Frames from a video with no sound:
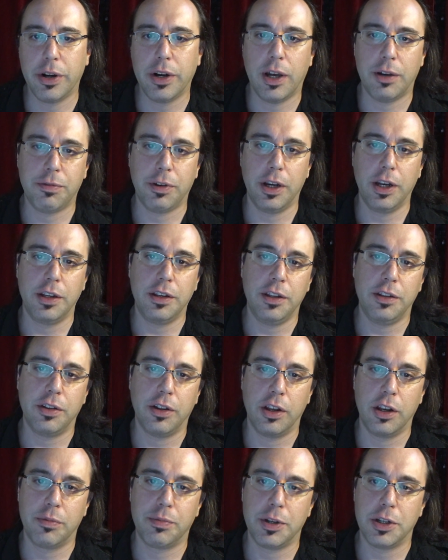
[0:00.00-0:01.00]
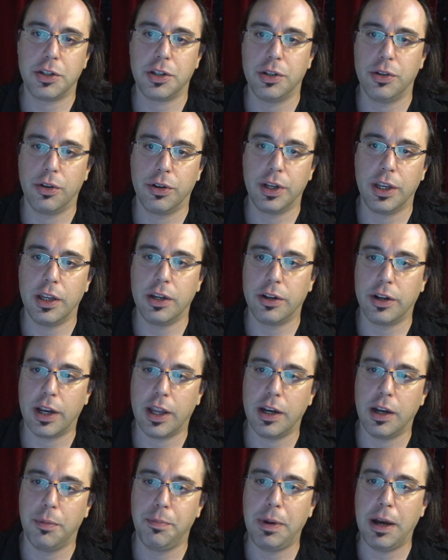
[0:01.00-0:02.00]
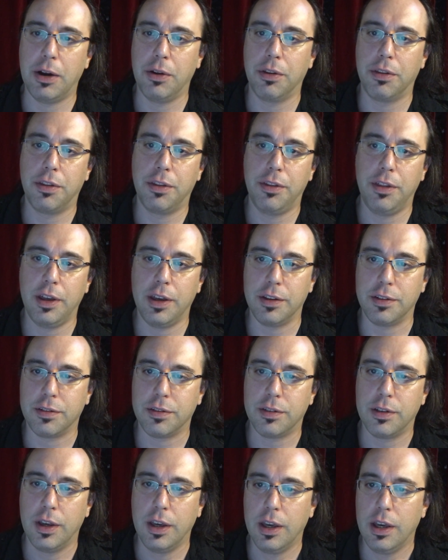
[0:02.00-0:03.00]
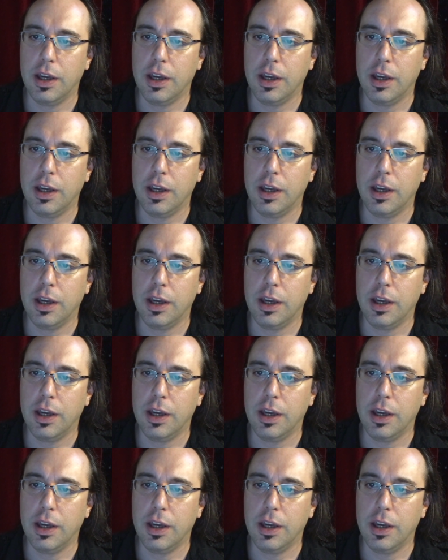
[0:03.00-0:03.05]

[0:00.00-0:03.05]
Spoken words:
not finding detailed information on the internet about this.